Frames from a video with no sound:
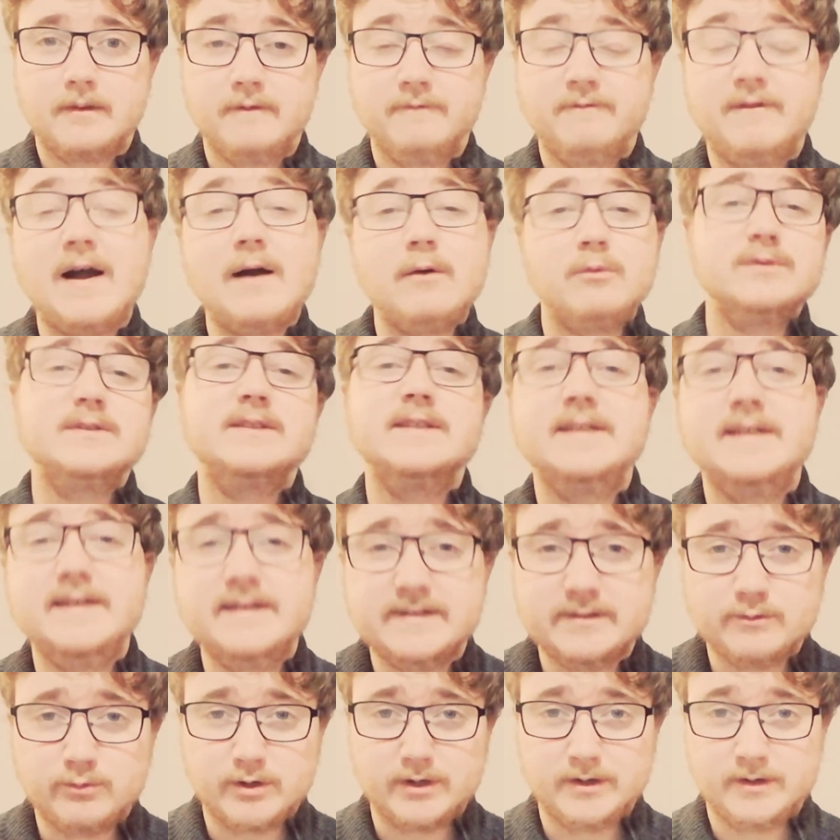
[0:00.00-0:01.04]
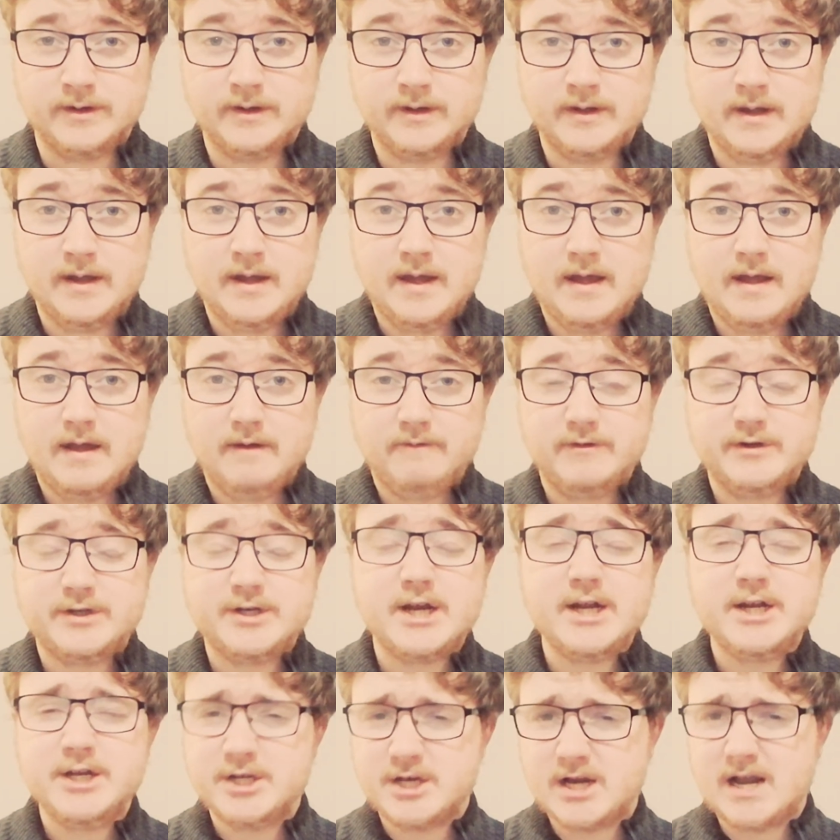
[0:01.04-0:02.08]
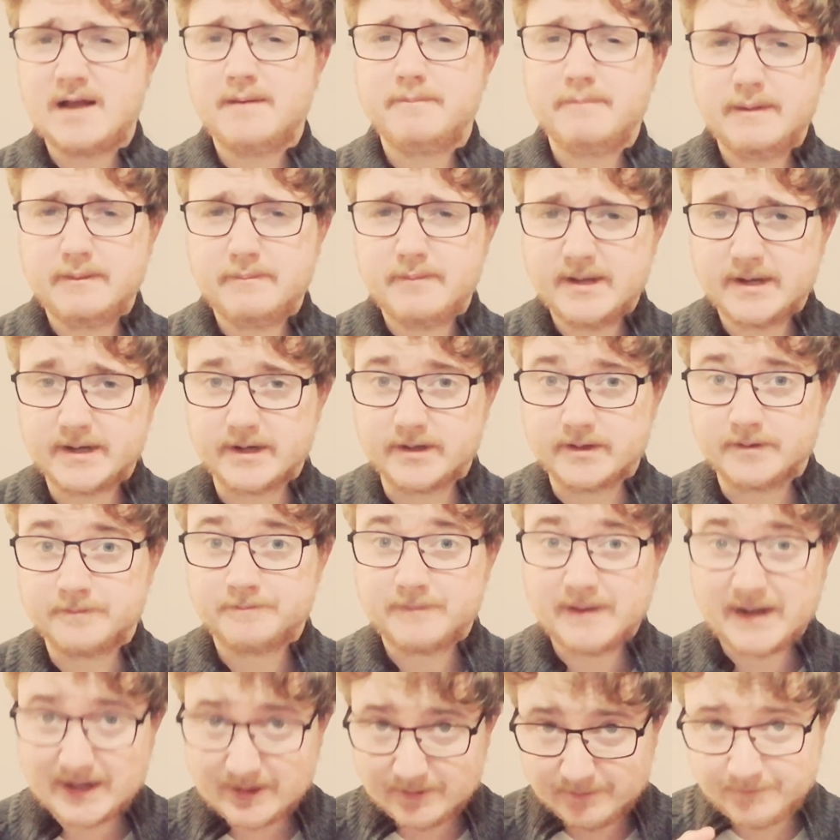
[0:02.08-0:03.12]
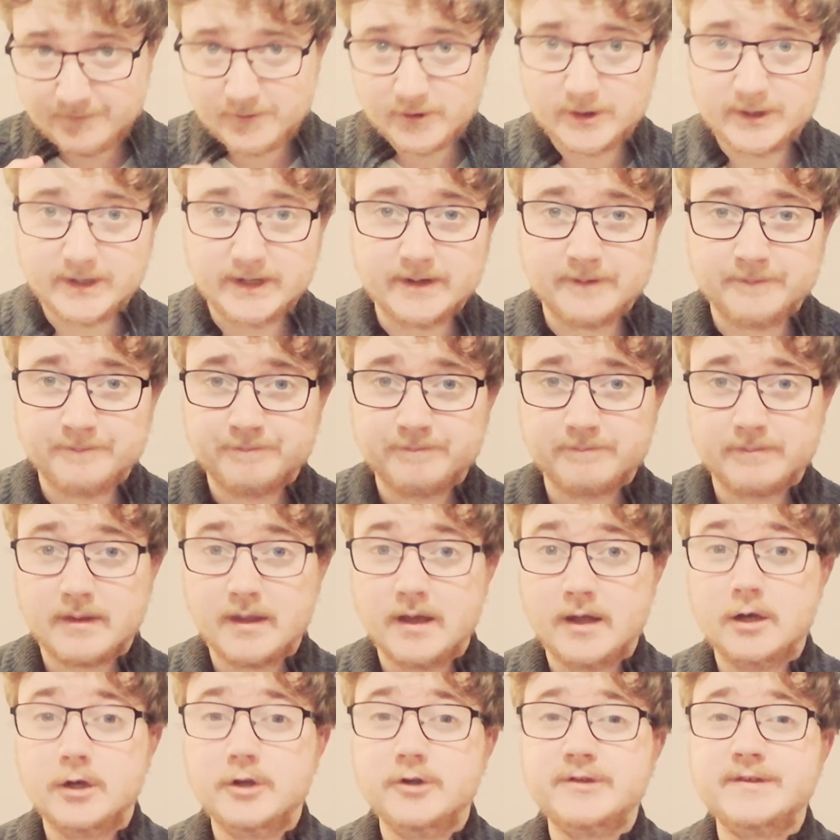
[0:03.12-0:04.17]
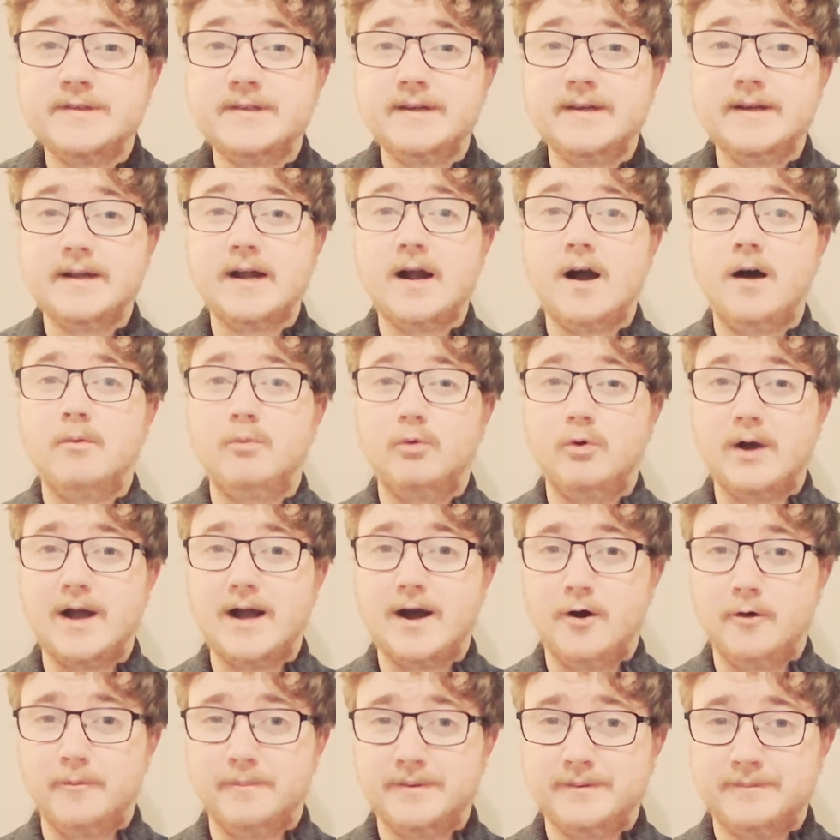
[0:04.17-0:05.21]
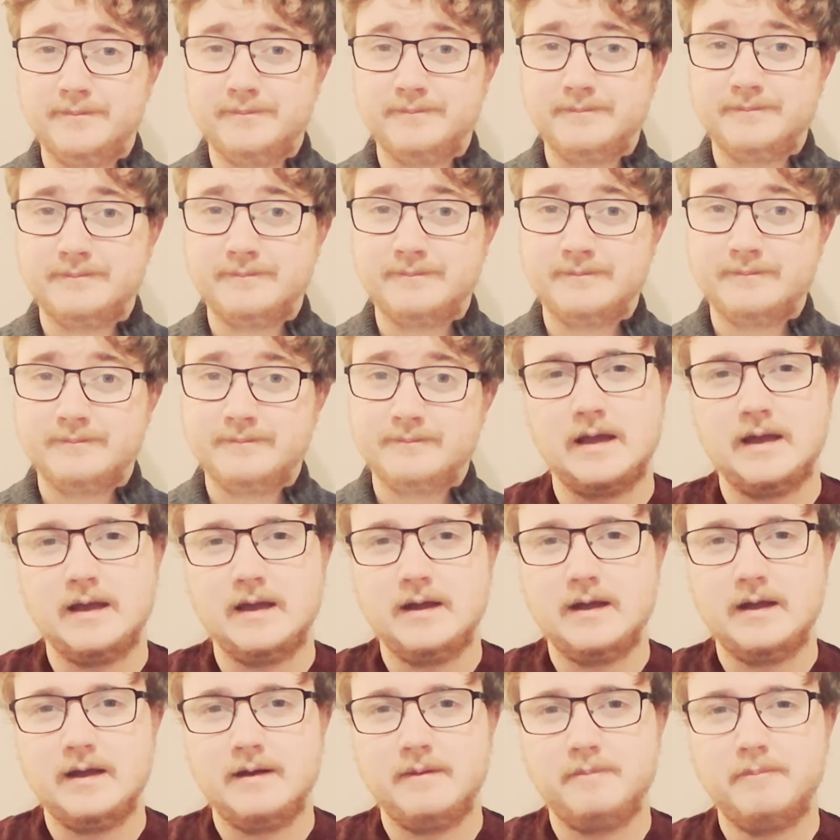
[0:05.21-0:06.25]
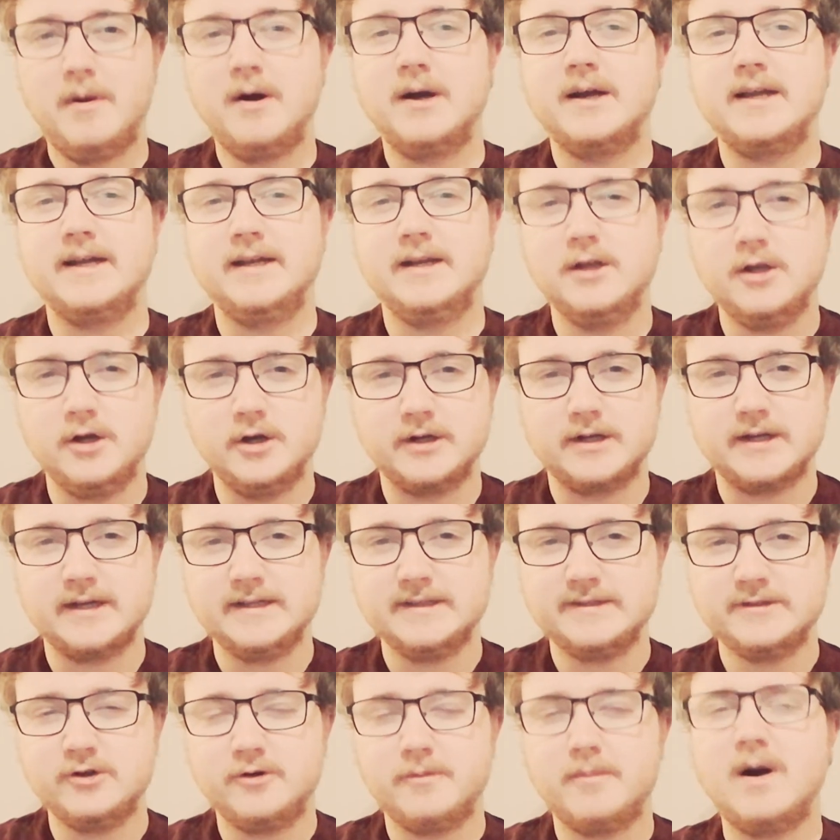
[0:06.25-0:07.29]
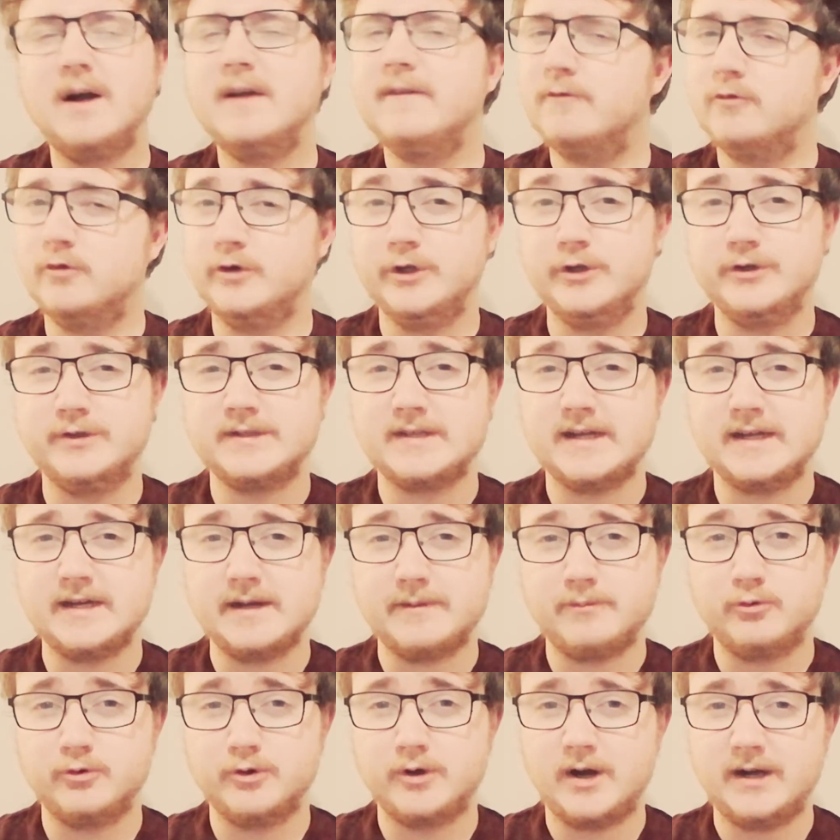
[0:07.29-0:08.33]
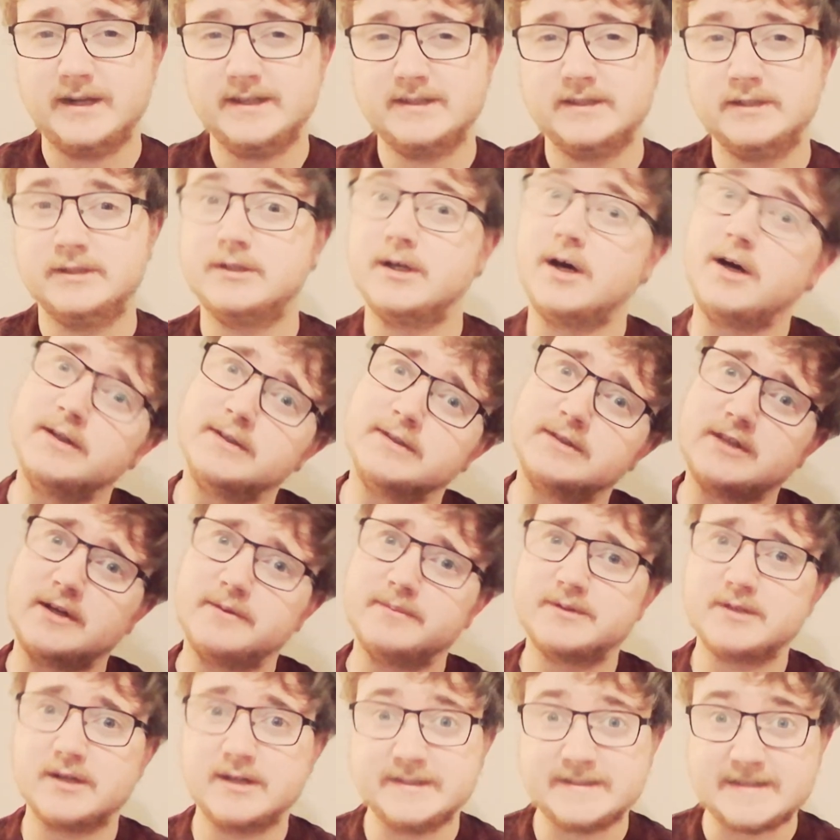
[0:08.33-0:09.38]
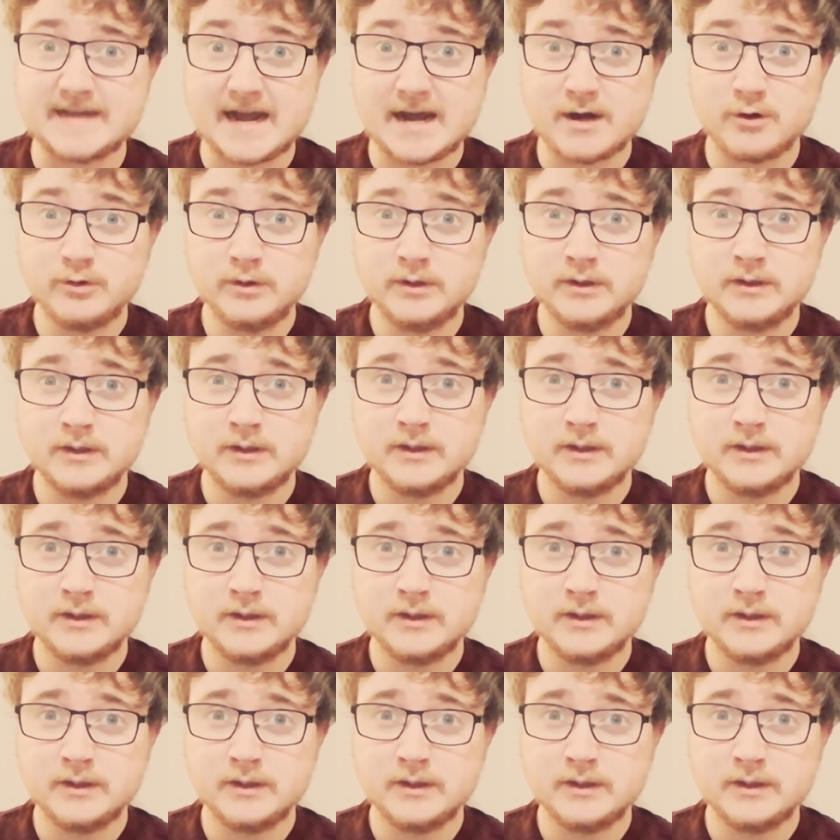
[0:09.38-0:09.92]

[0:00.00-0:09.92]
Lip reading: That was an easy one. The change can be bigger and funnier. Loosening up will help. Monkey, look, it's not my fault you stayed up all night and danced upside down.